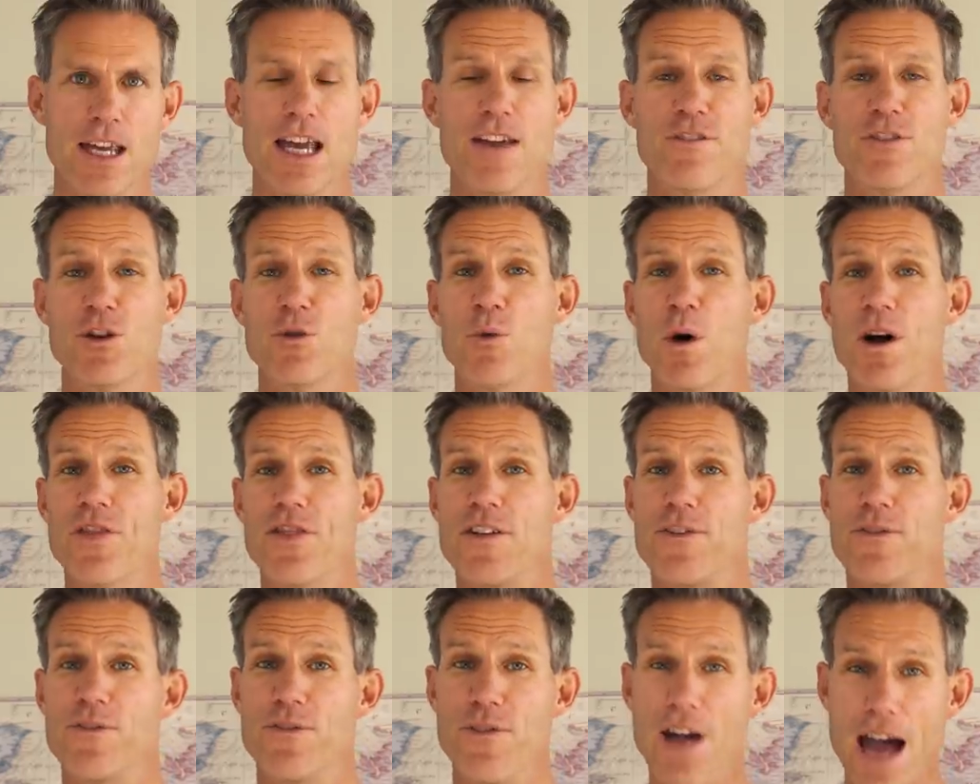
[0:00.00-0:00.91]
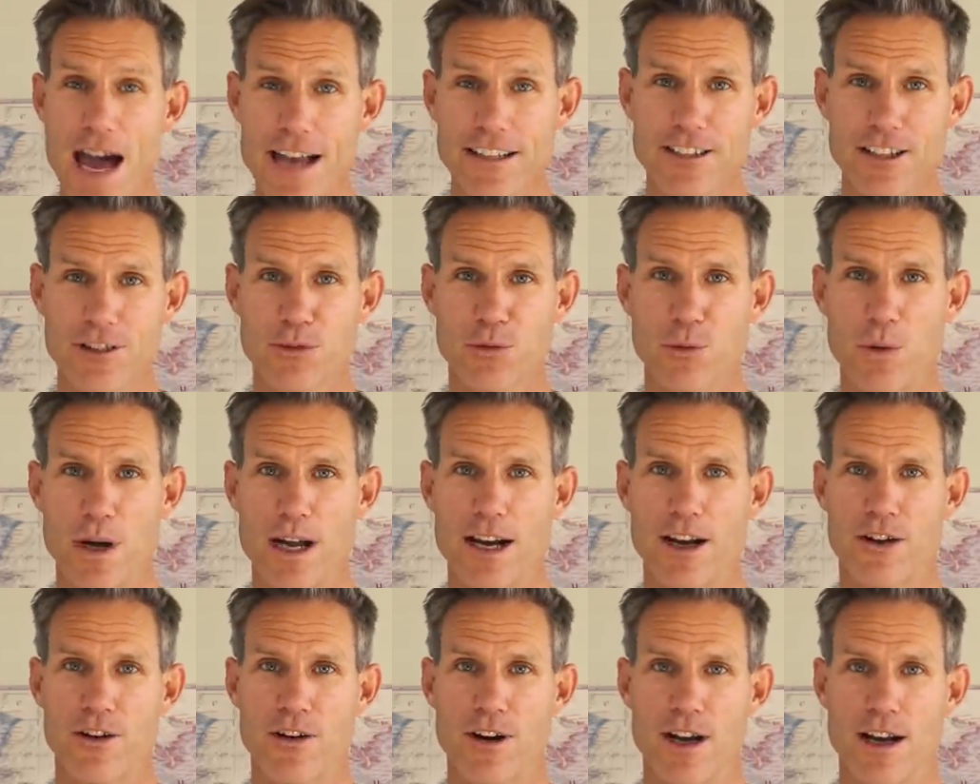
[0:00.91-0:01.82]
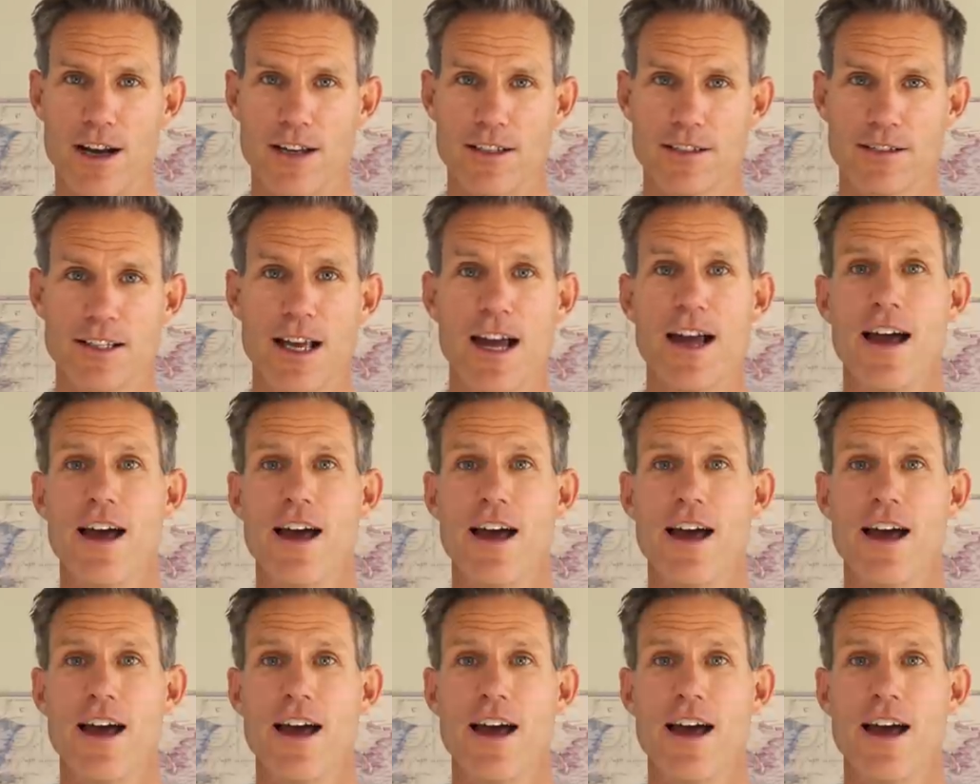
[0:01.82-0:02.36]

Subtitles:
If you want the fastest way across,